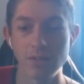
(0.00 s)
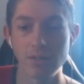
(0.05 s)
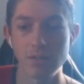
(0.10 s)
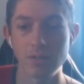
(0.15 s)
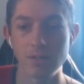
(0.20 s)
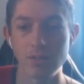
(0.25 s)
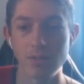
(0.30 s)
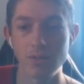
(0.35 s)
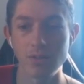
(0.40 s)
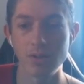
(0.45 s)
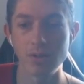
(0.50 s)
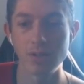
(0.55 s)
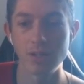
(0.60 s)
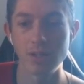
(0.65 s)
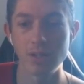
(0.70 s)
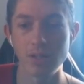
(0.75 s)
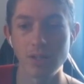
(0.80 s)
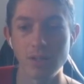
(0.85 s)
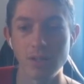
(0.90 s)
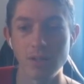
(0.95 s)
You're not
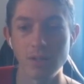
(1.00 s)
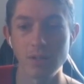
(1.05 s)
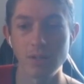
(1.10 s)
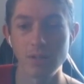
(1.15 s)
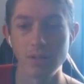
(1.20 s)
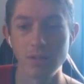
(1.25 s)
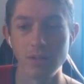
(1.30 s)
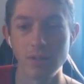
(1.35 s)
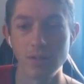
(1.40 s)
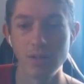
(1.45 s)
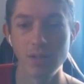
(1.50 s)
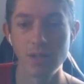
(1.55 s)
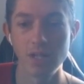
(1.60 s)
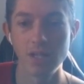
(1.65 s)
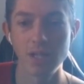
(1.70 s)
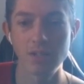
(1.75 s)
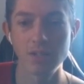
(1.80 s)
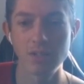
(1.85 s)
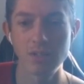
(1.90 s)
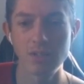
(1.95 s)
getting that.
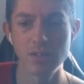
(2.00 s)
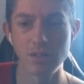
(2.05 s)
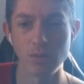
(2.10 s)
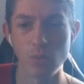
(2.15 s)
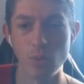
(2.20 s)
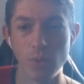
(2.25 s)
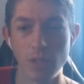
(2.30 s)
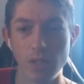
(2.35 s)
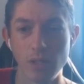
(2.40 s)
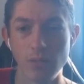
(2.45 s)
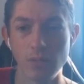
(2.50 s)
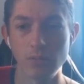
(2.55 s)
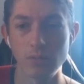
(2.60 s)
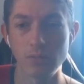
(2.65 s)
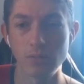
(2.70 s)
He could still win.